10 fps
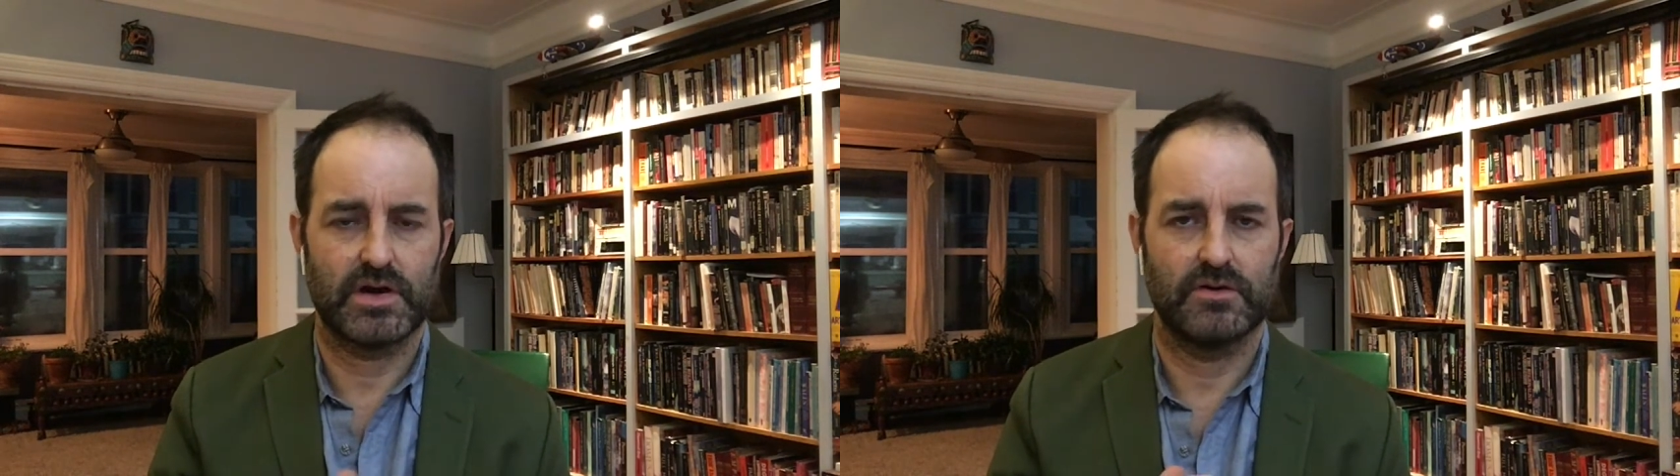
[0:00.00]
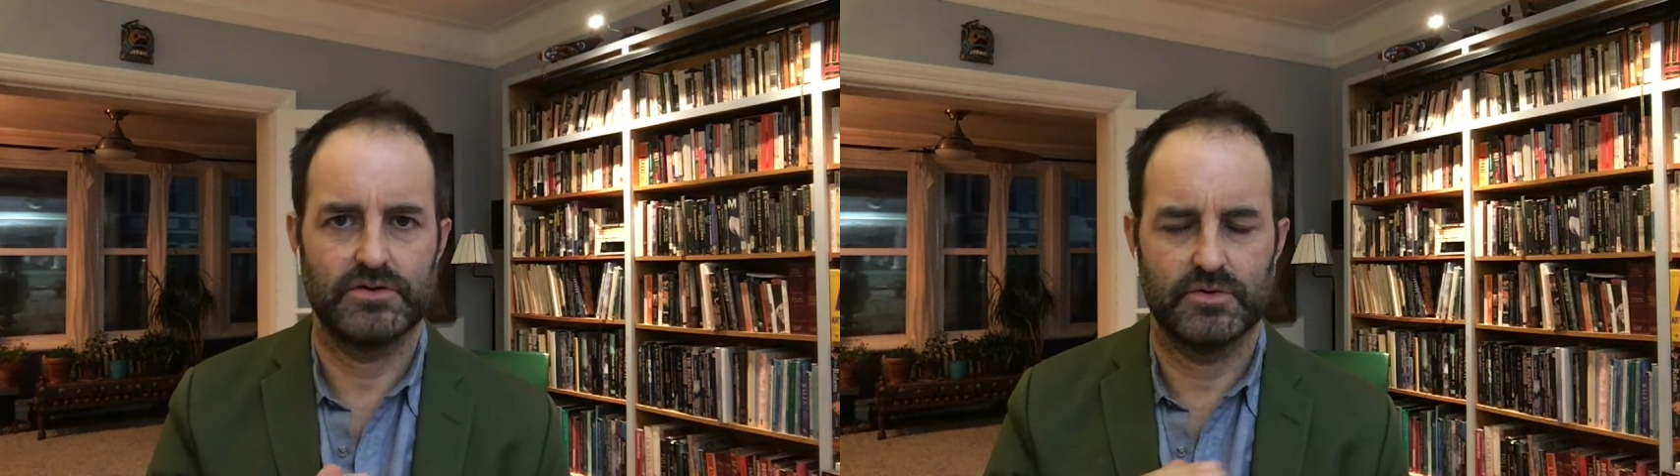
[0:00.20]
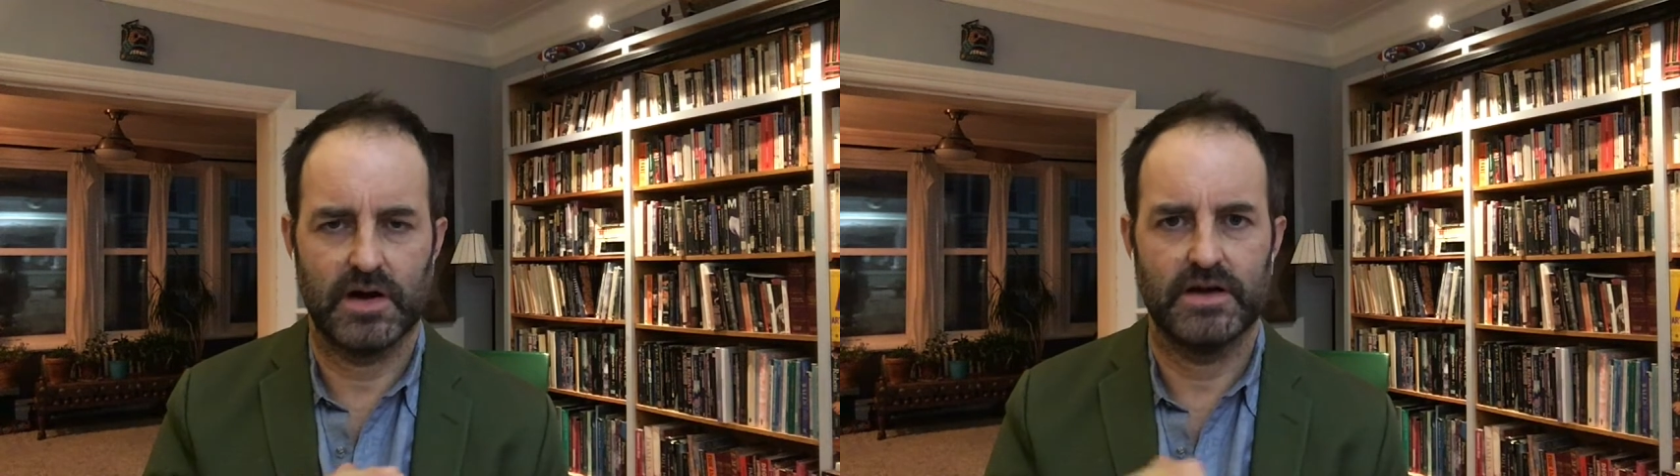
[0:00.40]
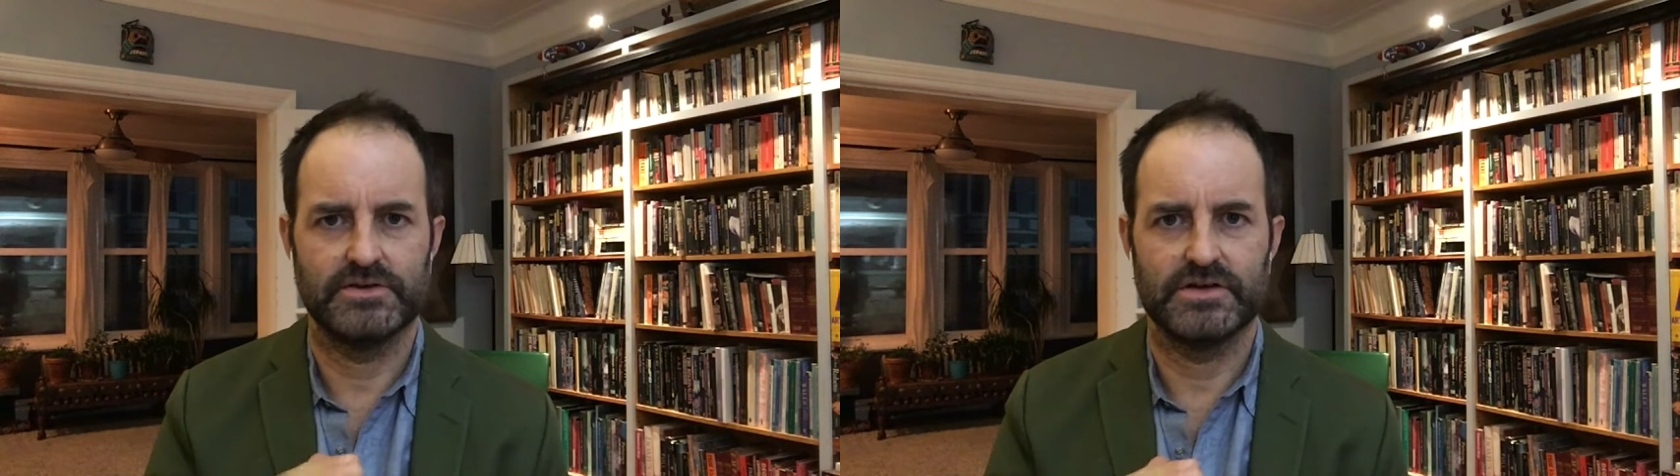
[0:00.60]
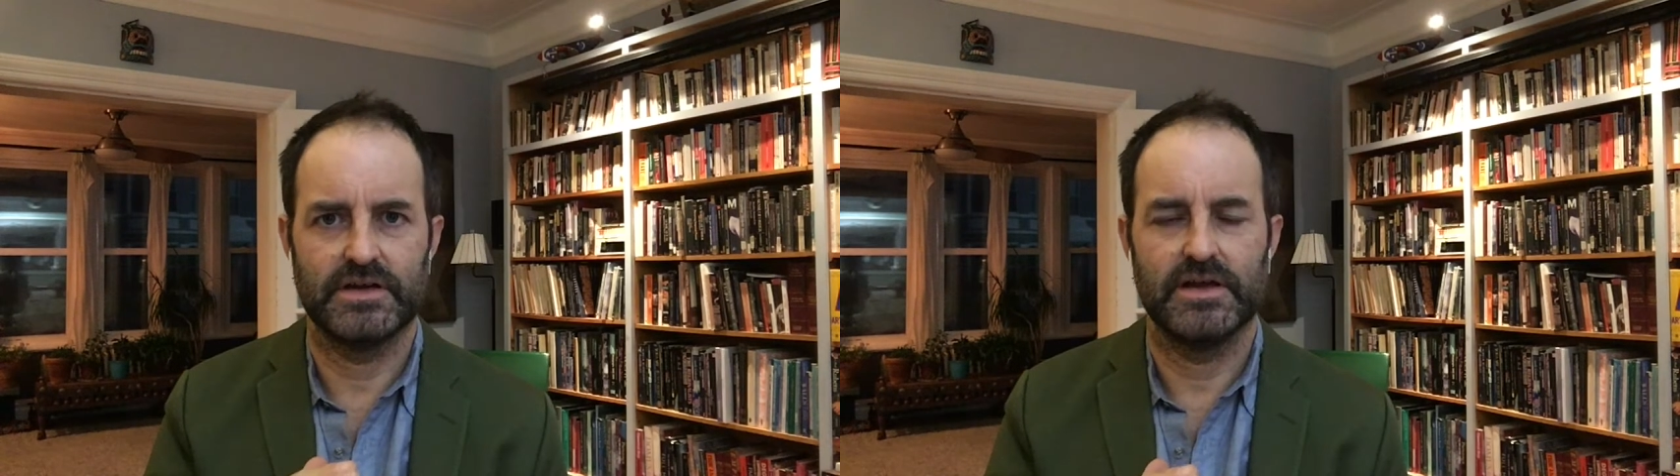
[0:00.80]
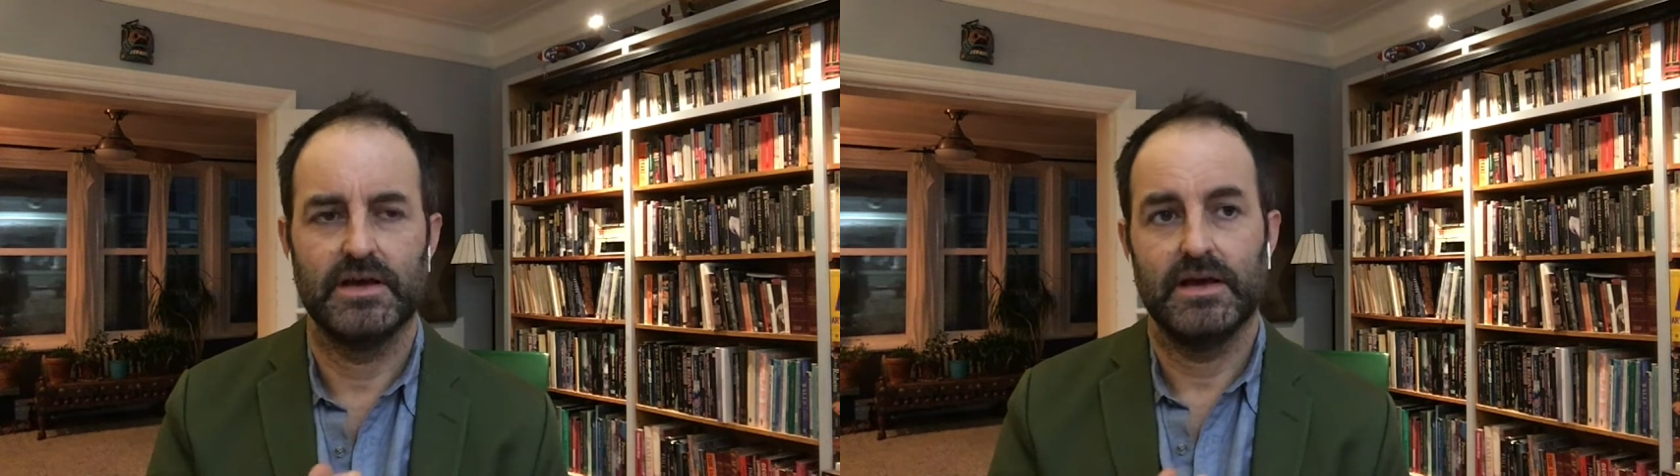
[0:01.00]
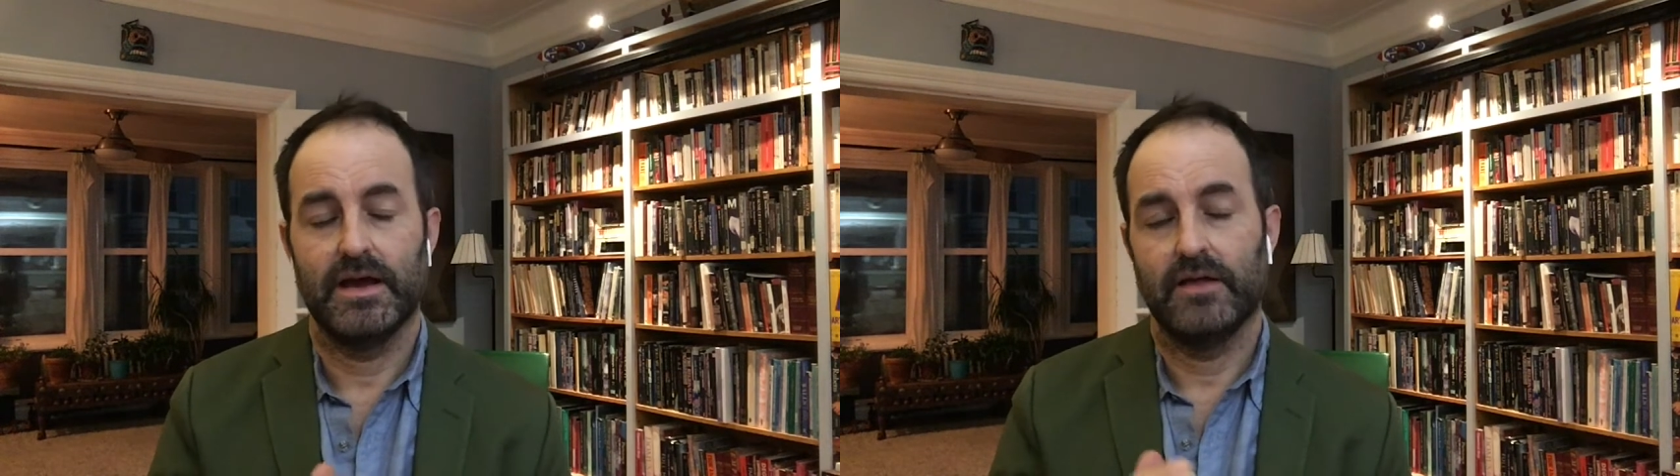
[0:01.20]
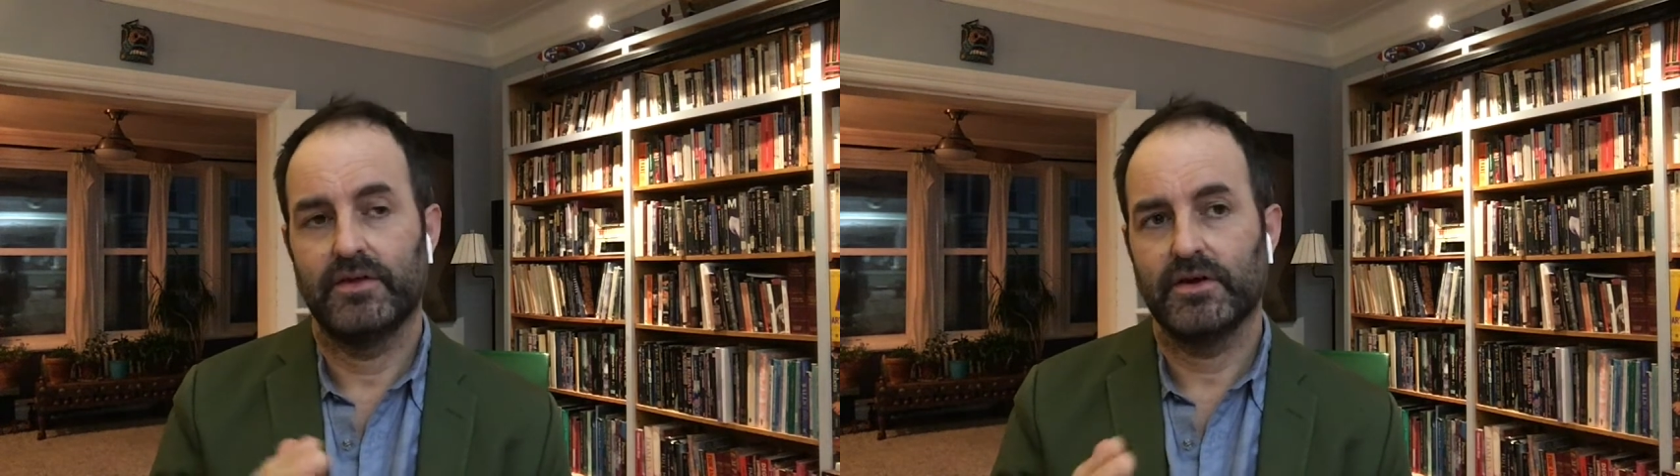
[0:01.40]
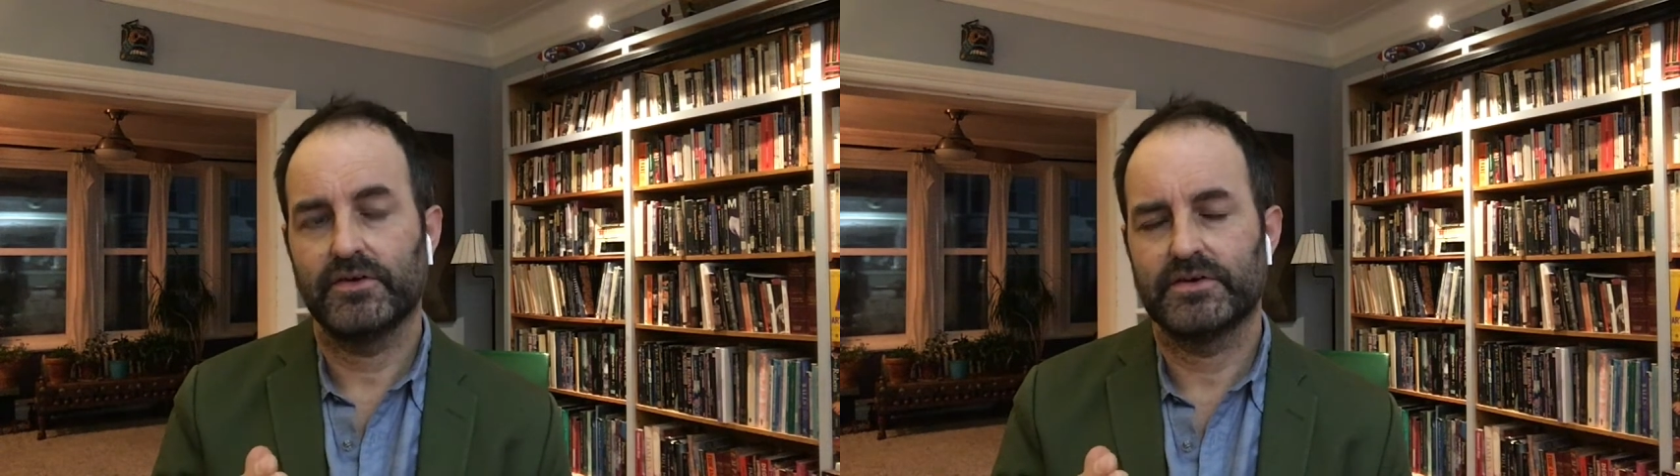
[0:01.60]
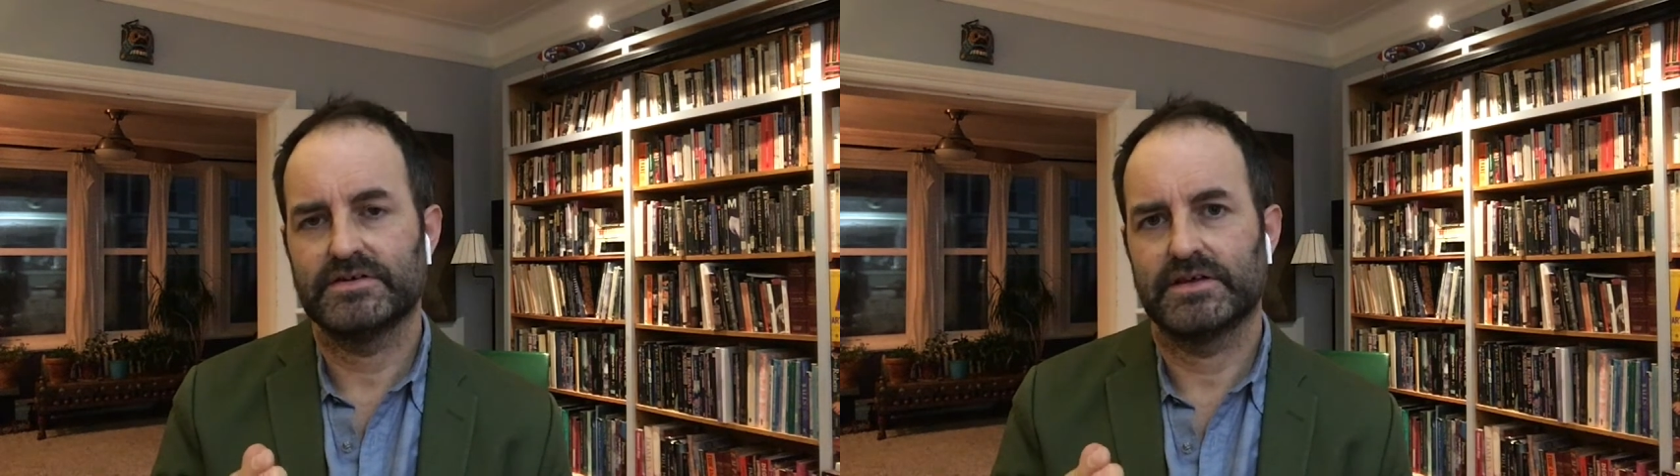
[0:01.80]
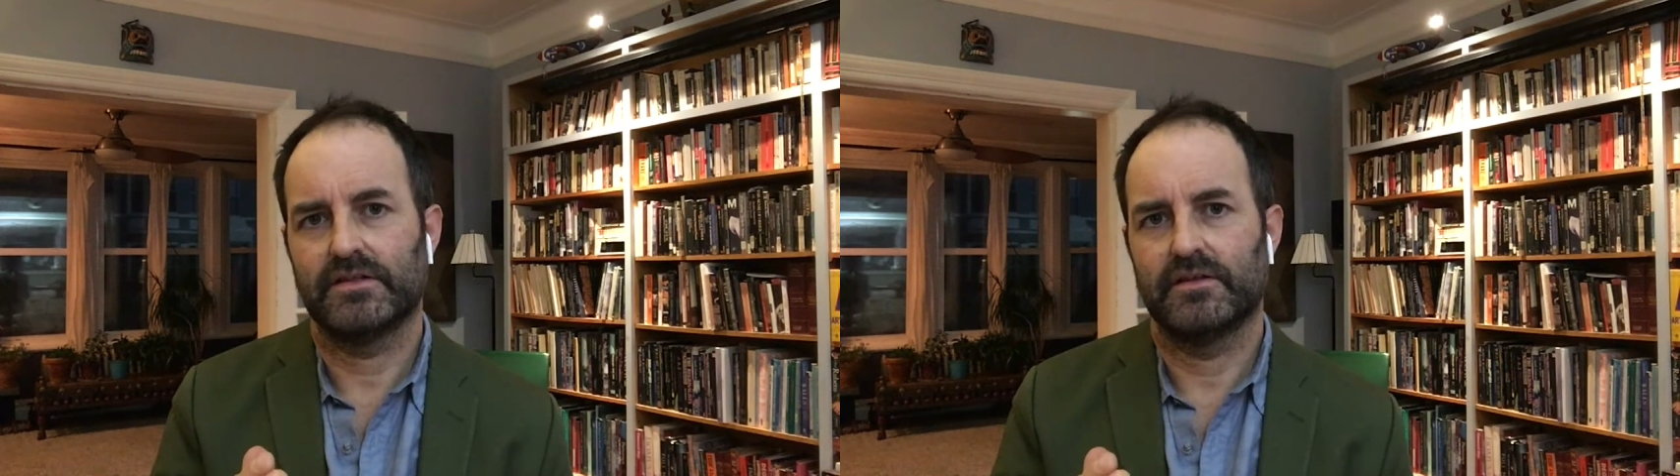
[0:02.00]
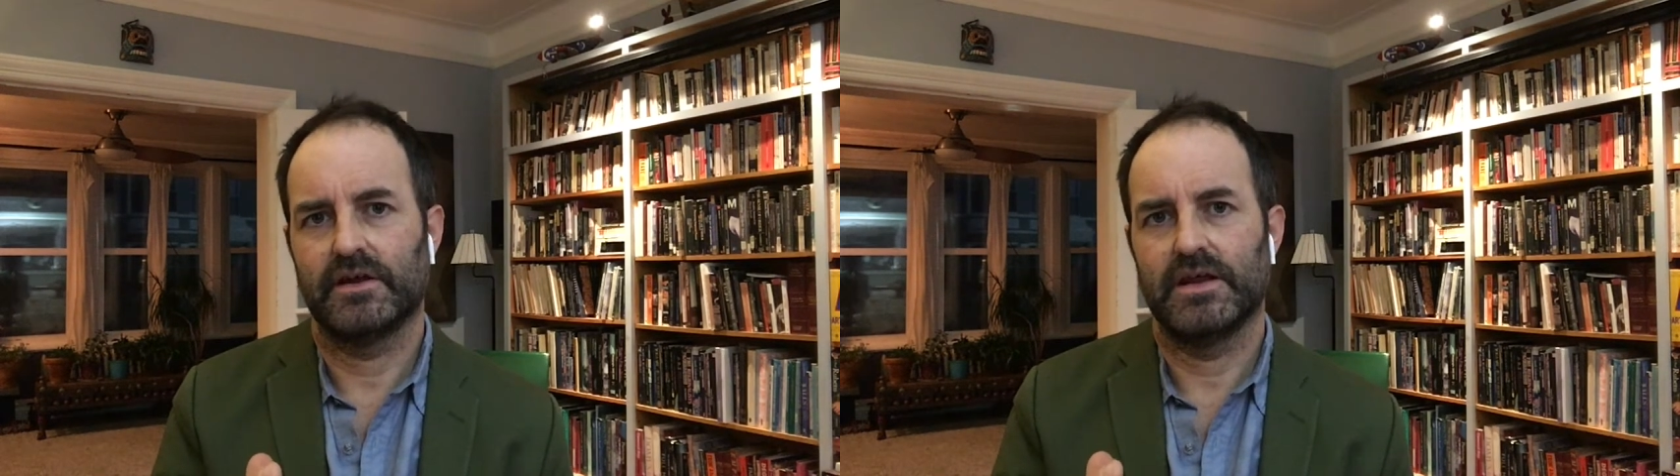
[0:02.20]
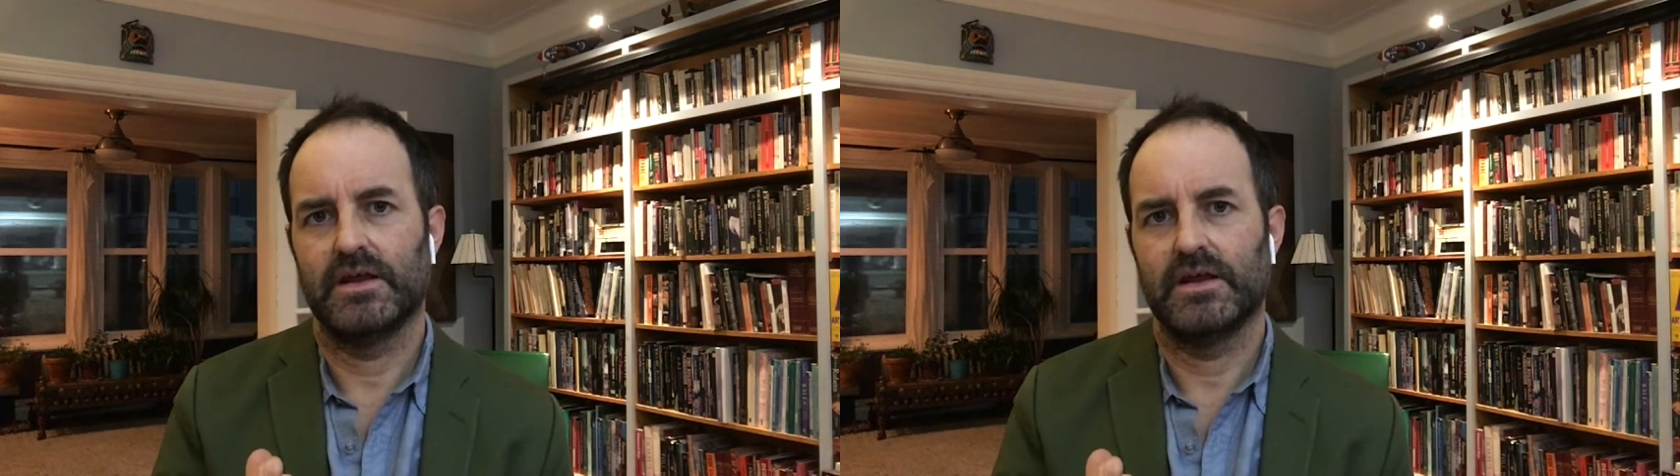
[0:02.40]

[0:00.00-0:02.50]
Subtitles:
to a high sheen. And the other is that the